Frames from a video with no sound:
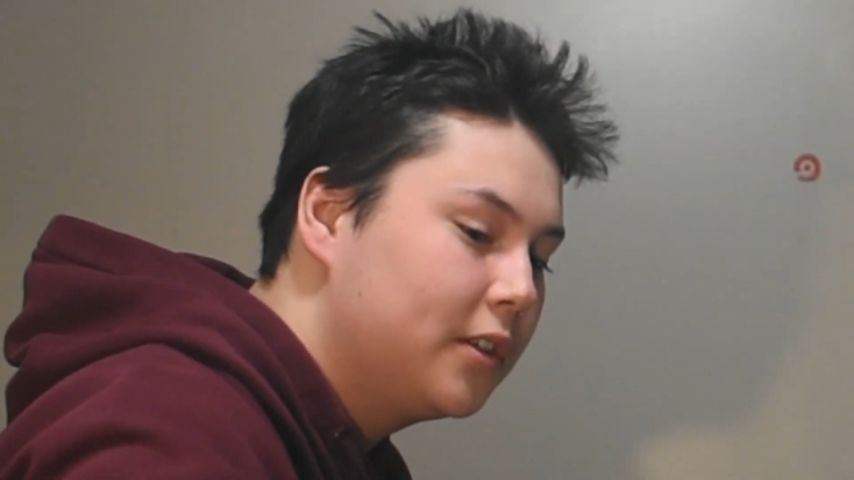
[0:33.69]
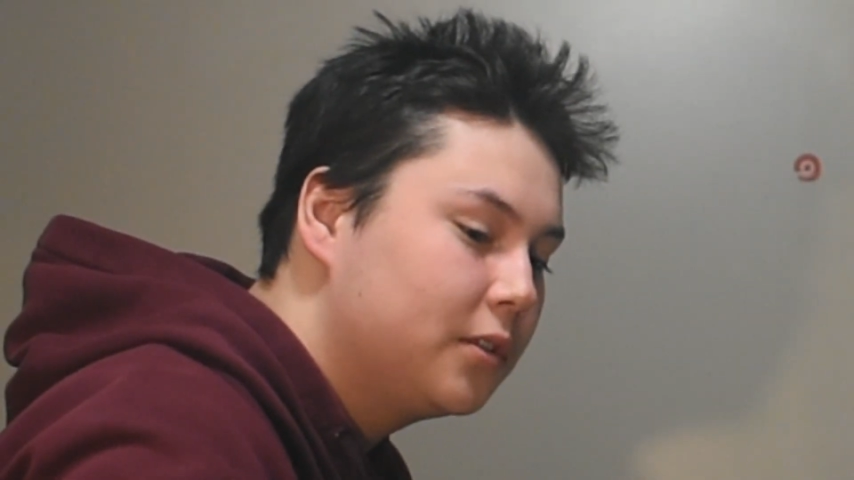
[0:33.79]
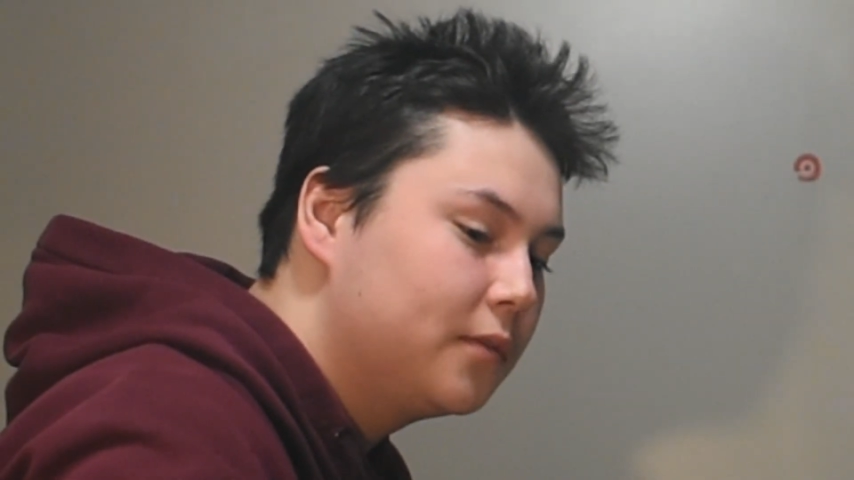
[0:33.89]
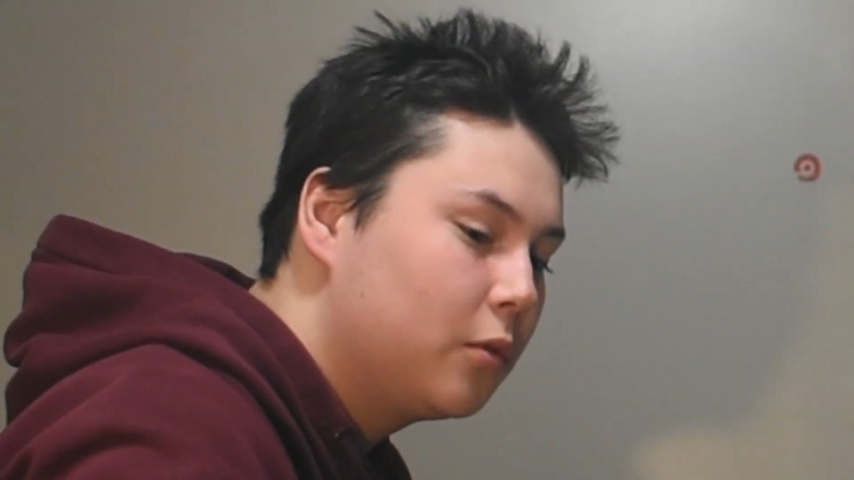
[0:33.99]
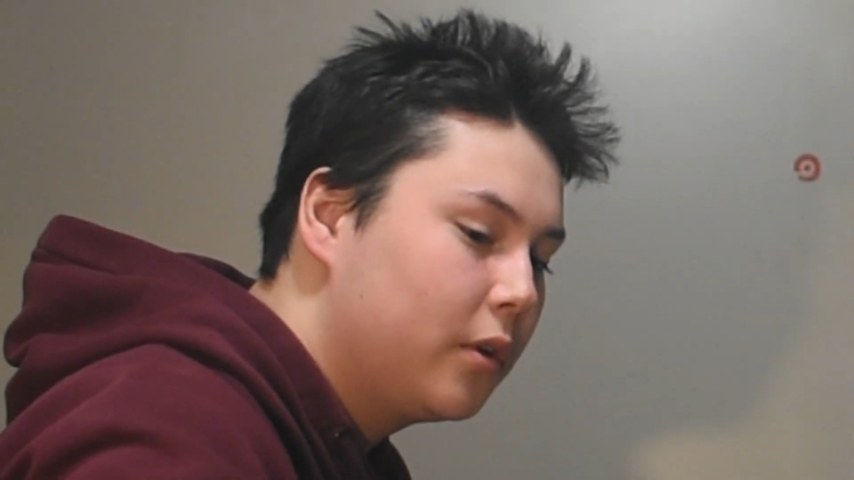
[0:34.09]

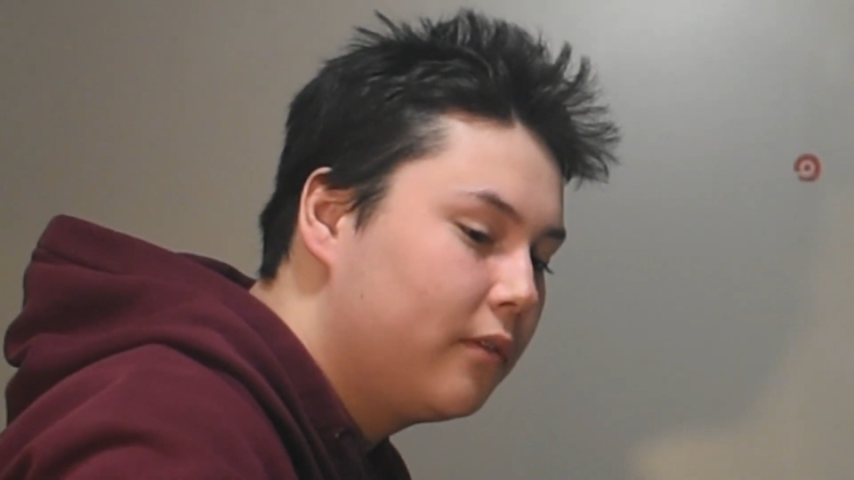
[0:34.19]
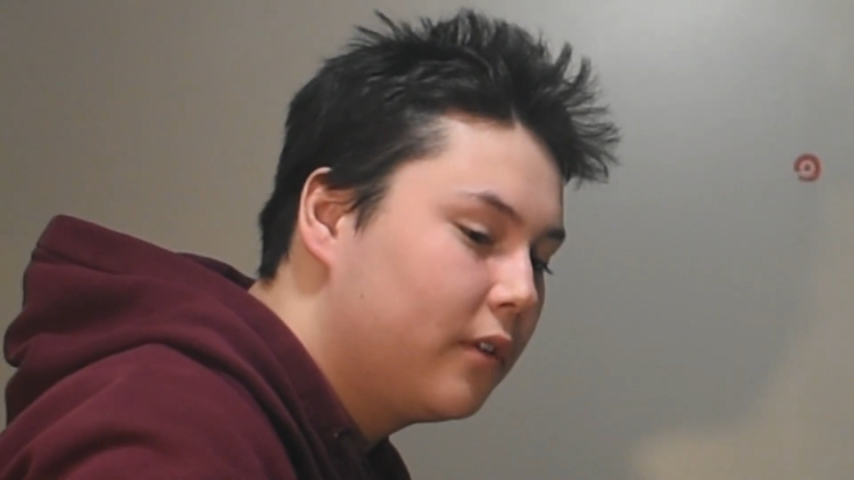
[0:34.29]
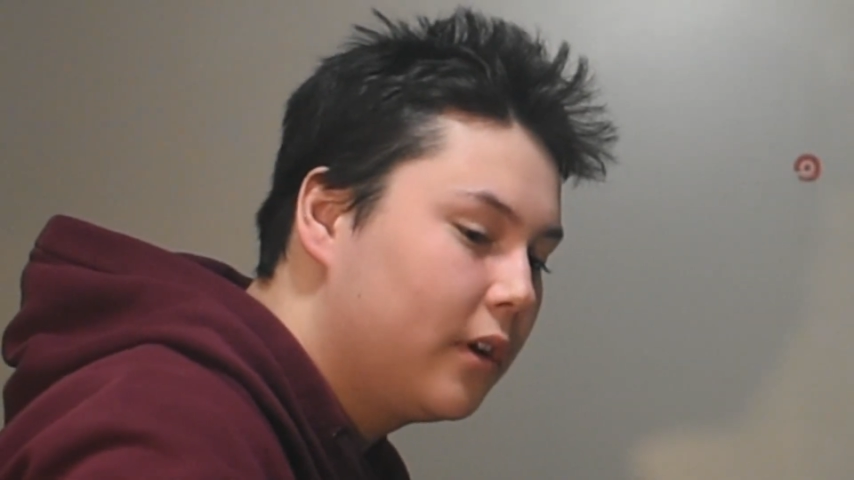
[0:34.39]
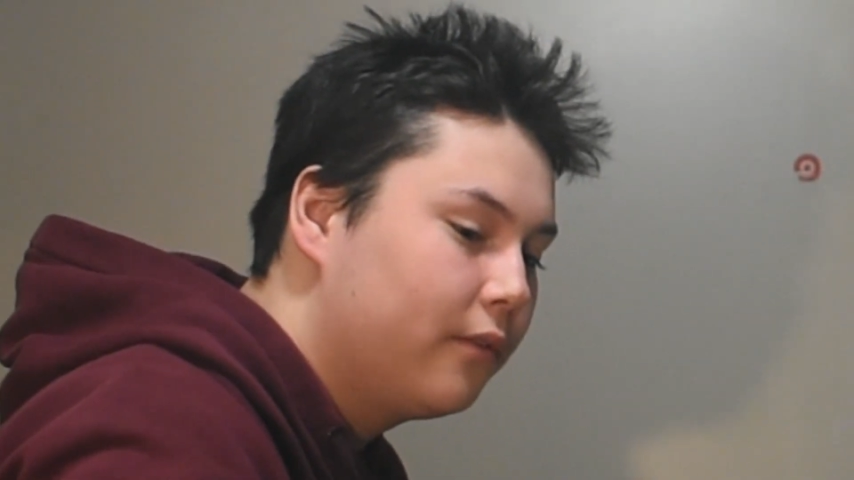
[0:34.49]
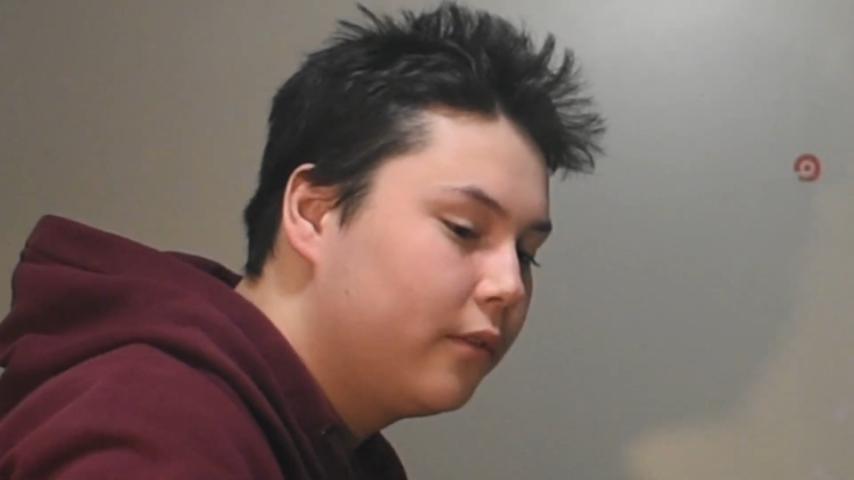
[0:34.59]
age of
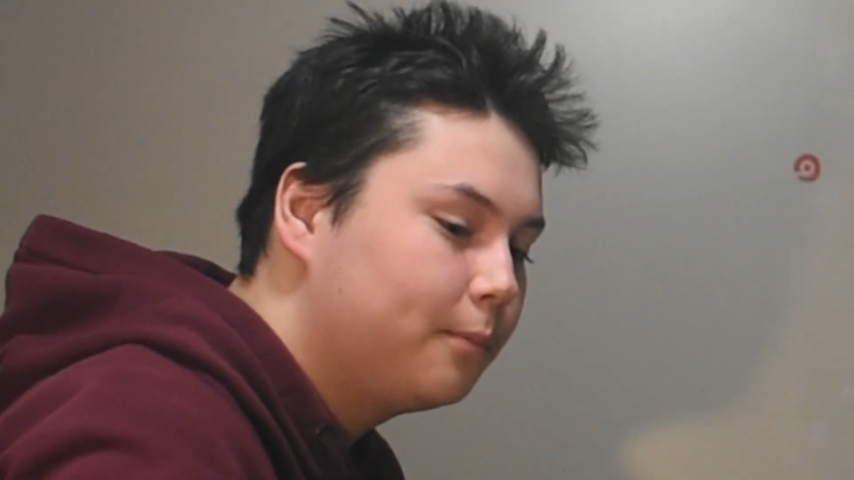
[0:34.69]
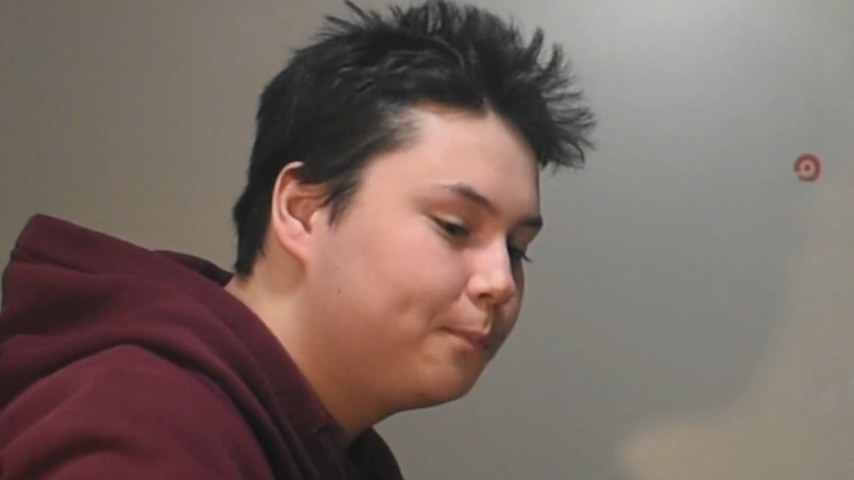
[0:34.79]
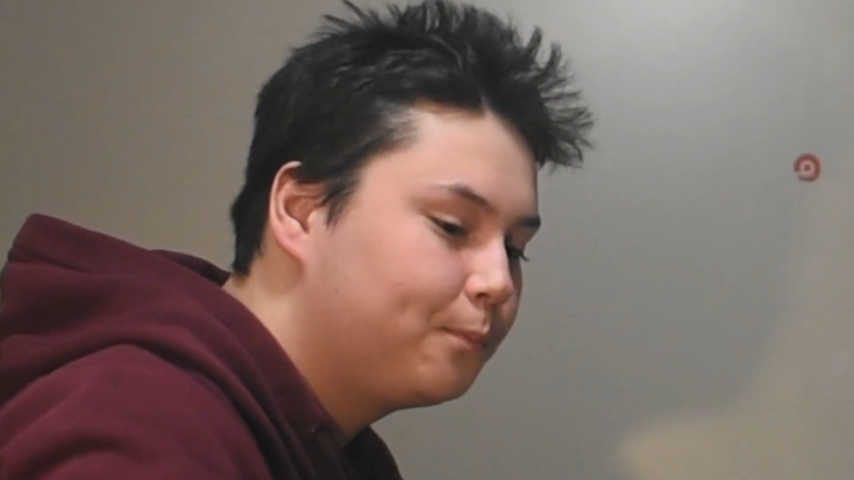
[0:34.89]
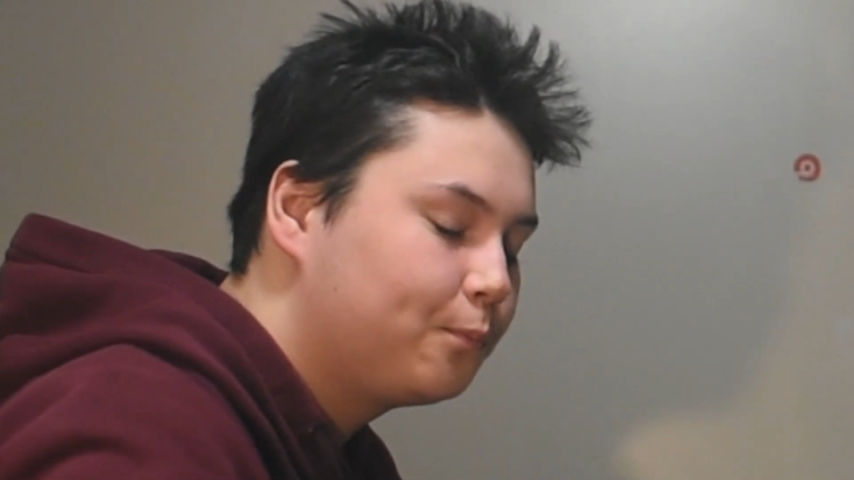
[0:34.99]
25.